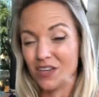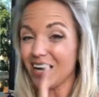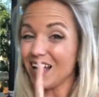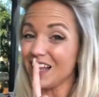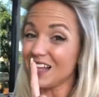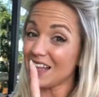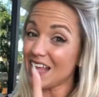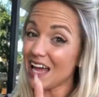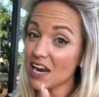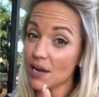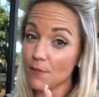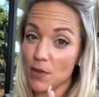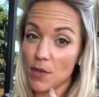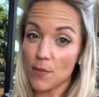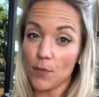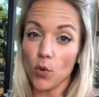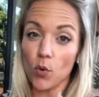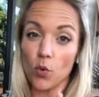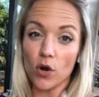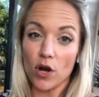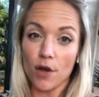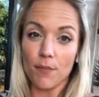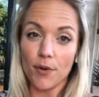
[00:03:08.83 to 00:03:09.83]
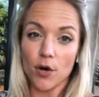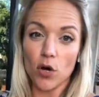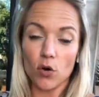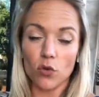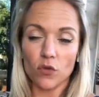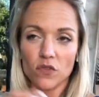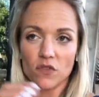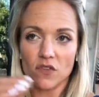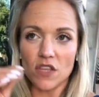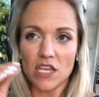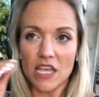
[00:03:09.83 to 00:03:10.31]
A lot of people want to
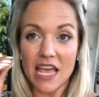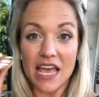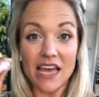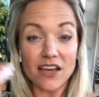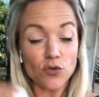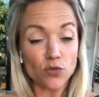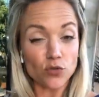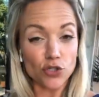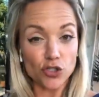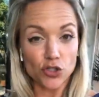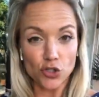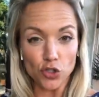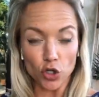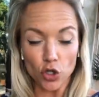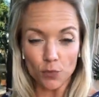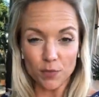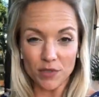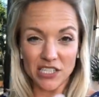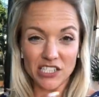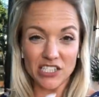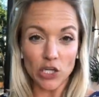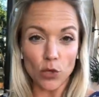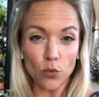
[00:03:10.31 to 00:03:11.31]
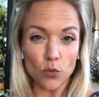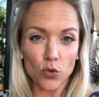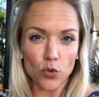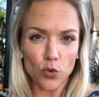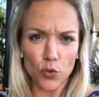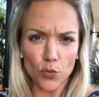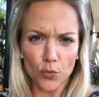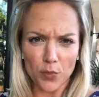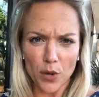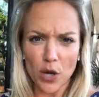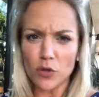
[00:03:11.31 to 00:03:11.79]
post the end result, but they don't
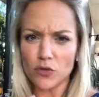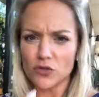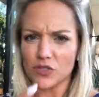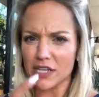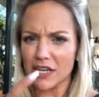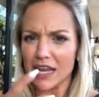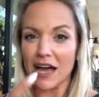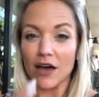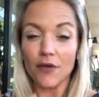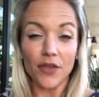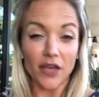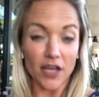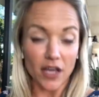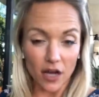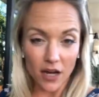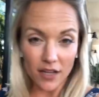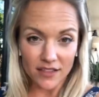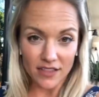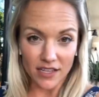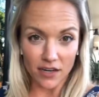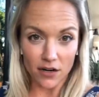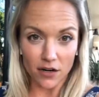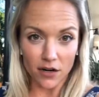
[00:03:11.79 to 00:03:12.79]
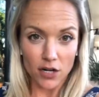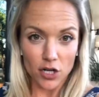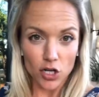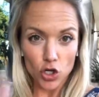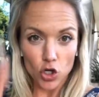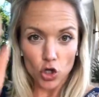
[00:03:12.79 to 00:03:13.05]
want to post like how they got there.